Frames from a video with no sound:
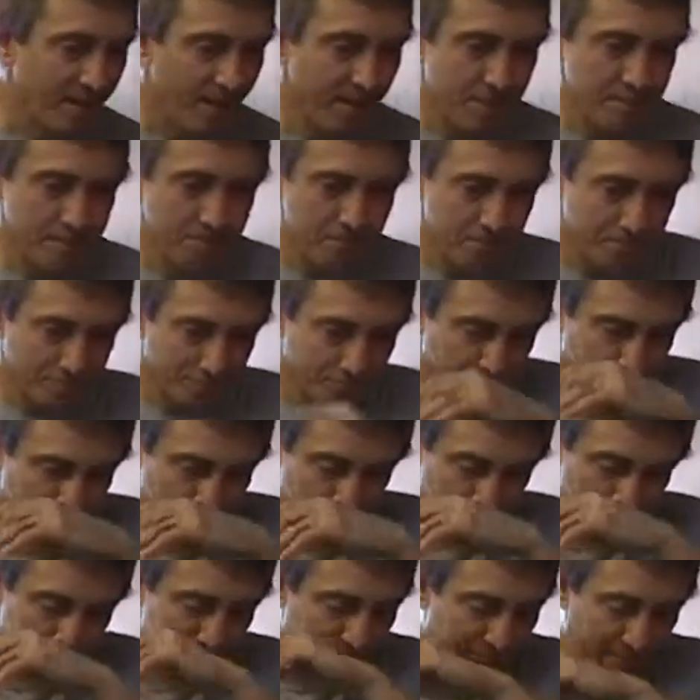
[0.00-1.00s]
some
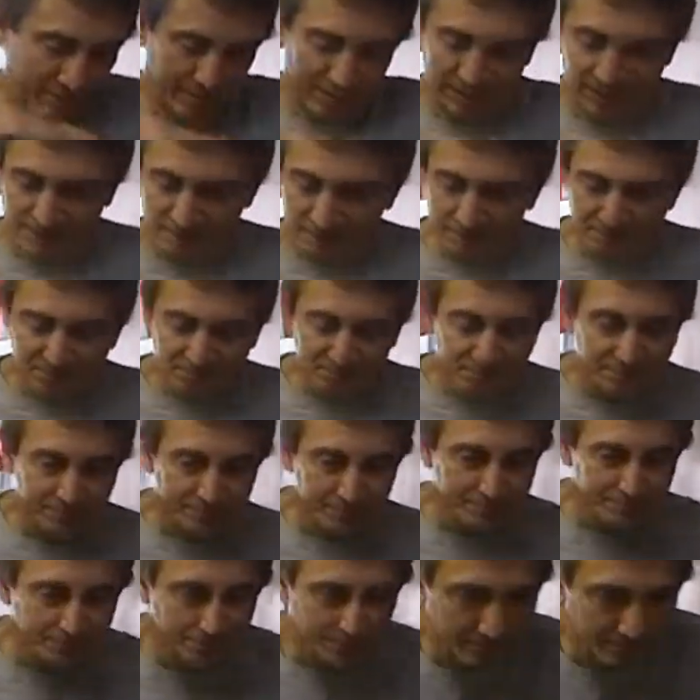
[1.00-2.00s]
times to
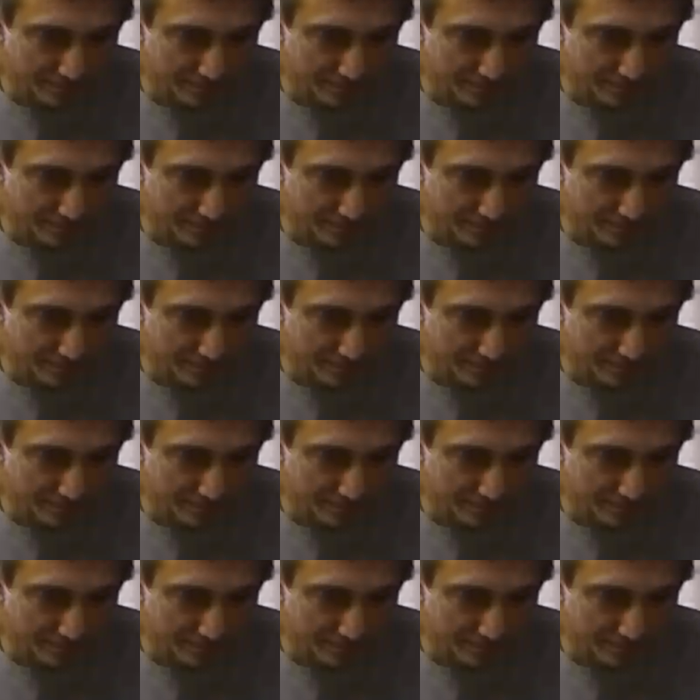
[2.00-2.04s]
repeal